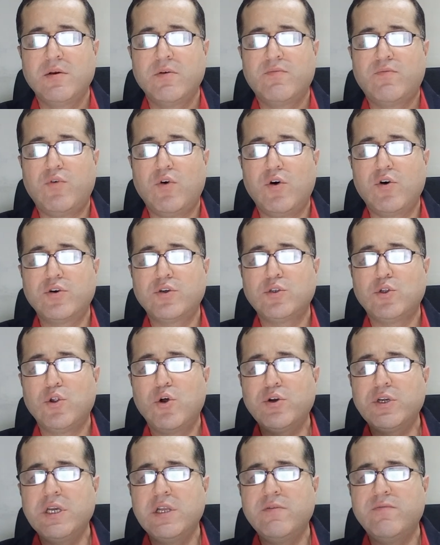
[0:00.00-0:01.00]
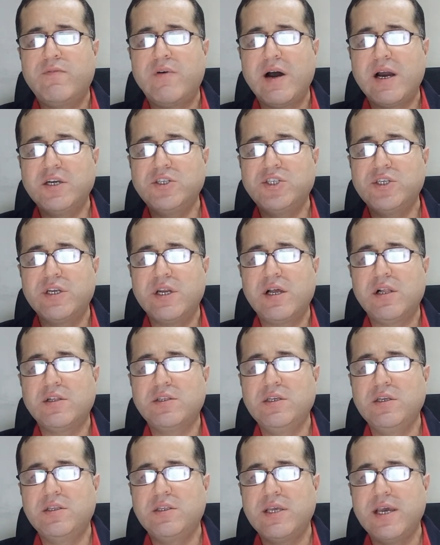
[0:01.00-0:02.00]
for login
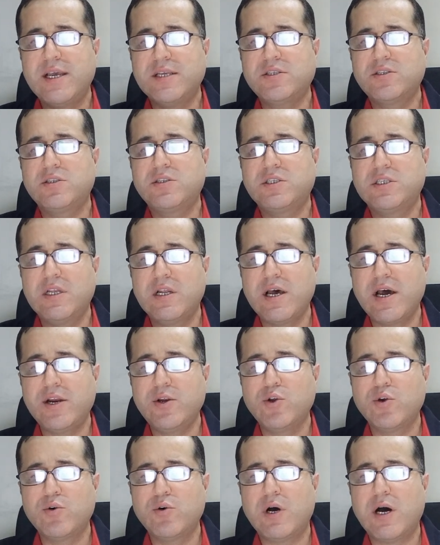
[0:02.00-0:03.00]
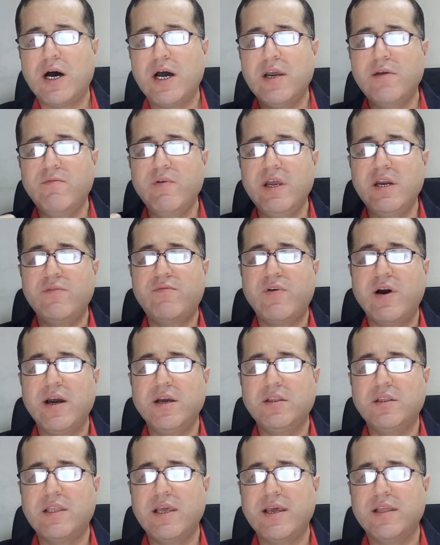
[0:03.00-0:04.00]
functionality test scenario, I
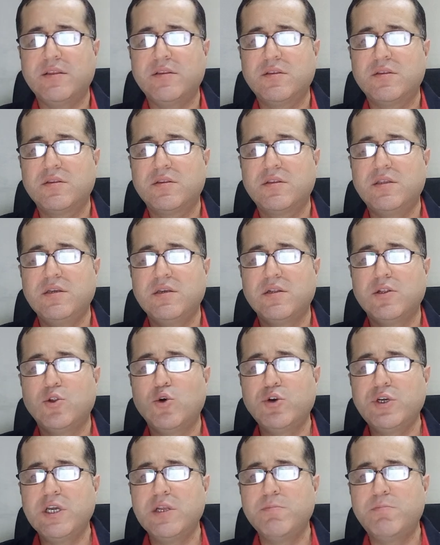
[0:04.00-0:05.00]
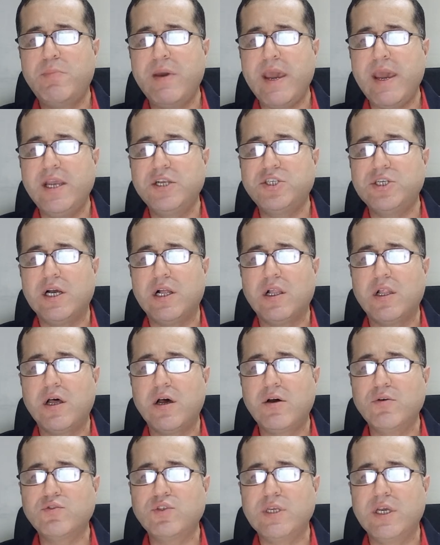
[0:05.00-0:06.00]
verified that the login page
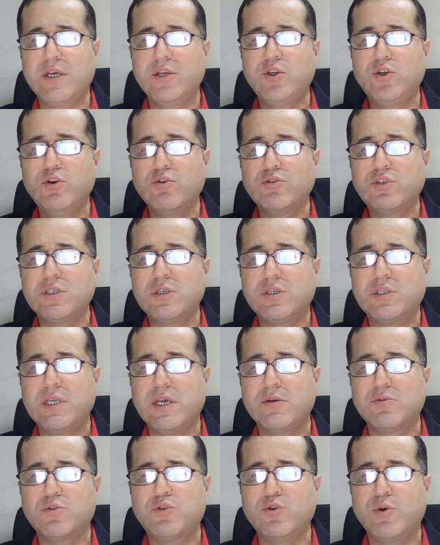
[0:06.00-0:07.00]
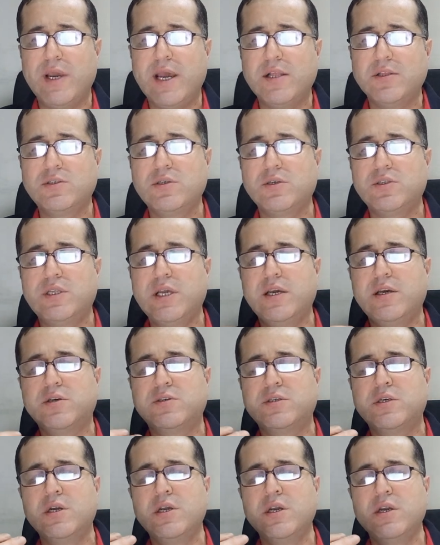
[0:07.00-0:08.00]
allows a user to enter
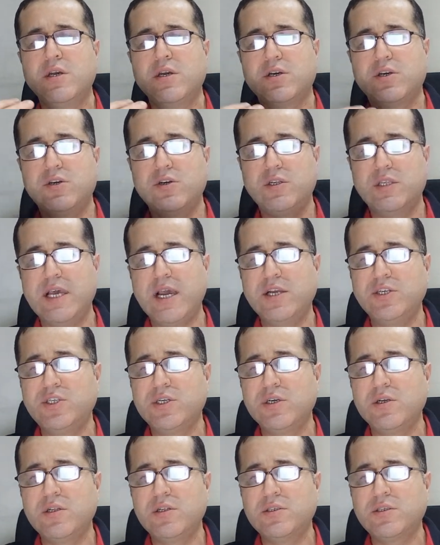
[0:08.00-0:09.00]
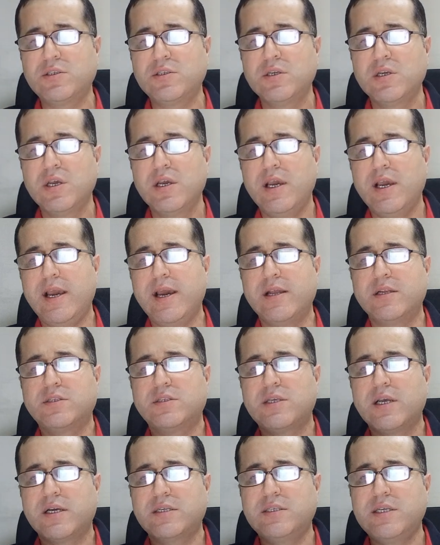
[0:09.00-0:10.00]
their credentials and
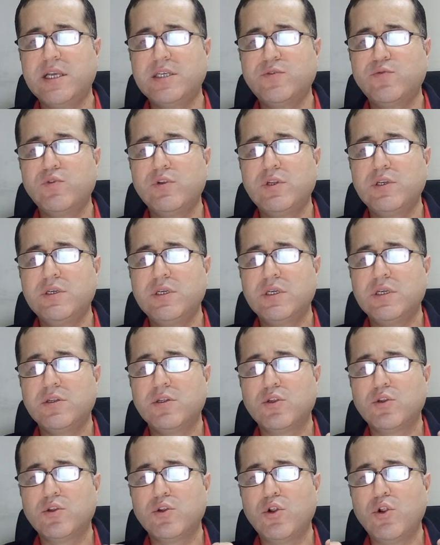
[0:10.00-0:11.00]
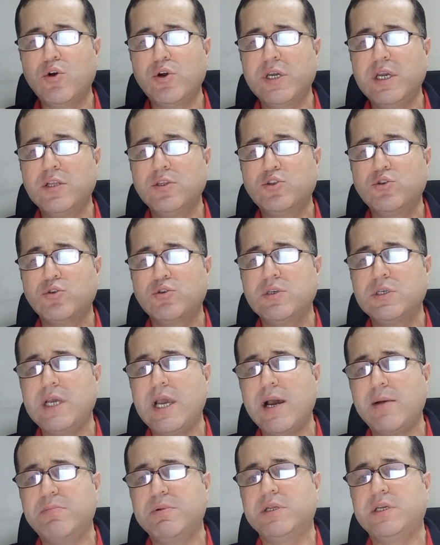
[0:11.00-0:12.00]
successfully log into
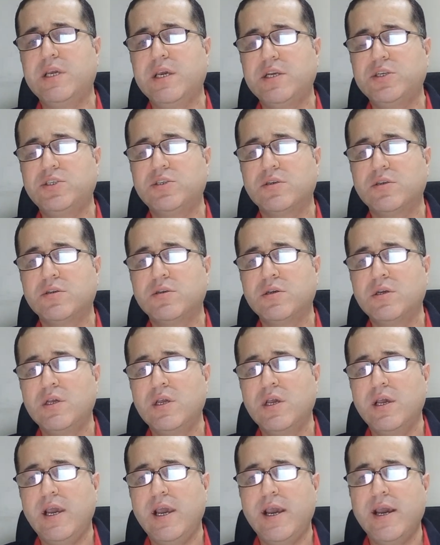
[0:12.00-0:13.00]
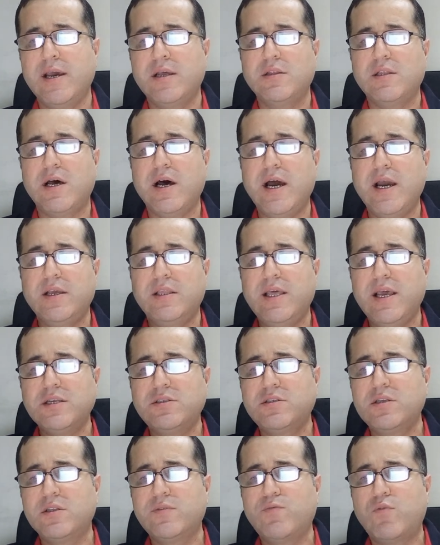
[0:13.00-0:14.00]
the application. And I
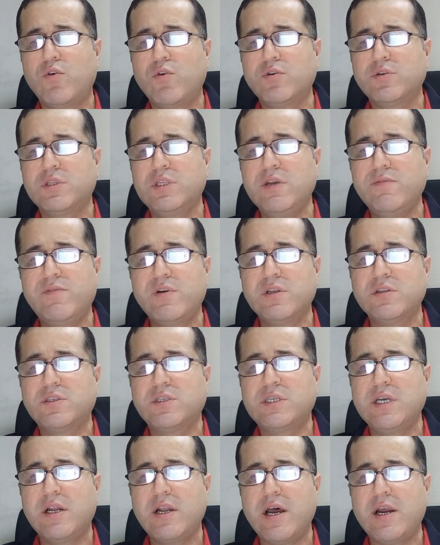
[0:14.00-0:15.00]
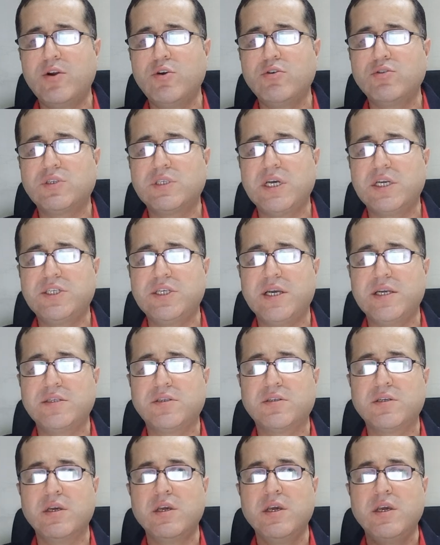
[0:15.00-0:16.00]
tested for different scenarios such
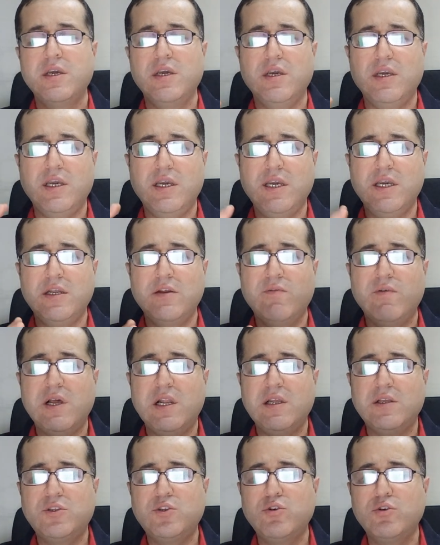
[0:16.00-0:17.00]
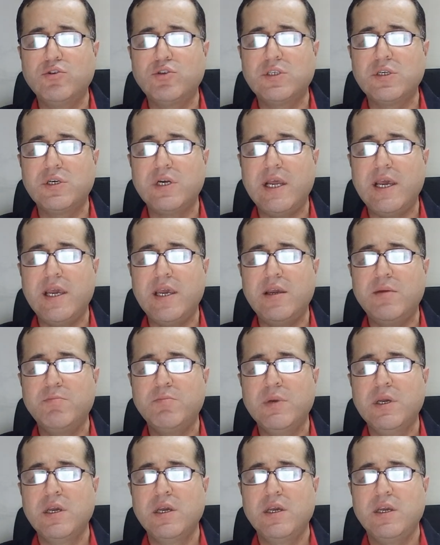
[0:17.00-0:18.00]
as invalid
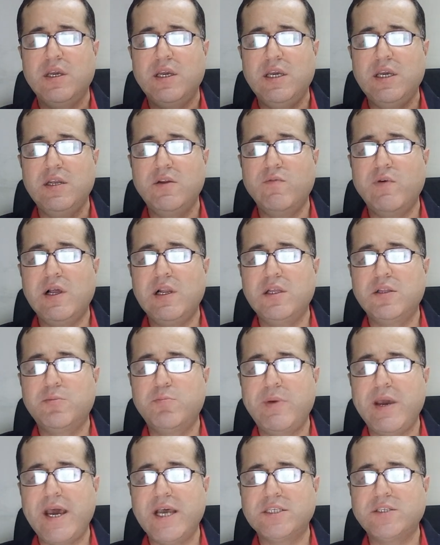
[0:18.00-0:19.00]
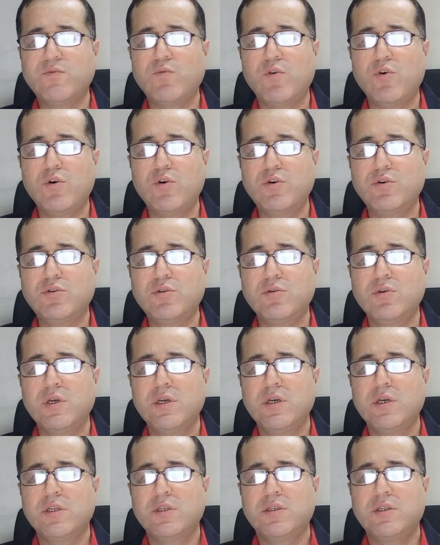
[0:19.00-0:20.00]
username, invalid password,
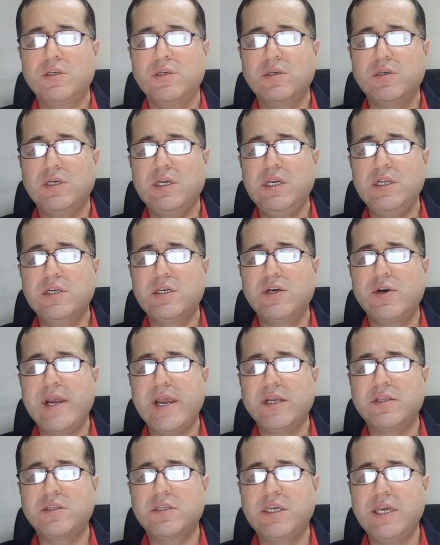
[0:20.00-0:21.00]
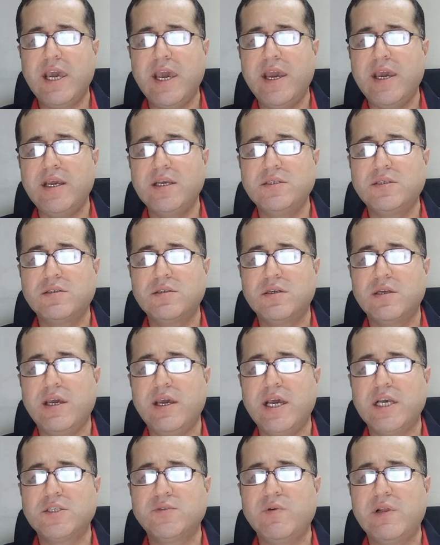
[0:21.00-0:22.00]
the incorrect case,
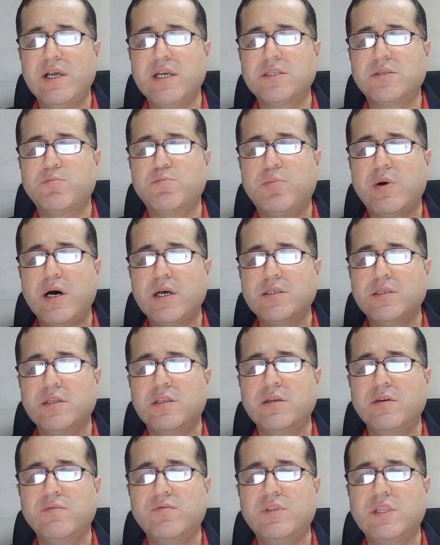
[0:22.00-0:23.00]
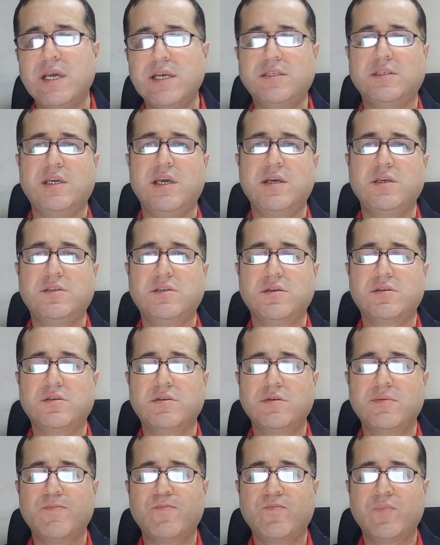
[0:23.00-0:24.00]
as well as positive test
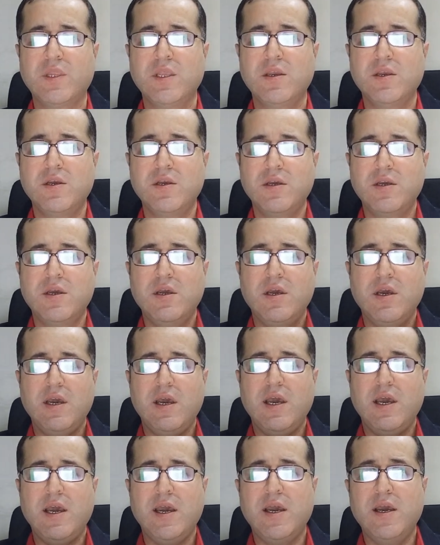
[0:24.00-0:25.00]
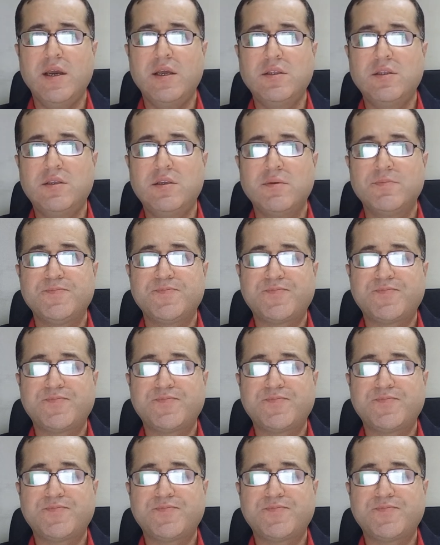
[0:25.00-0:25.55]
cases. And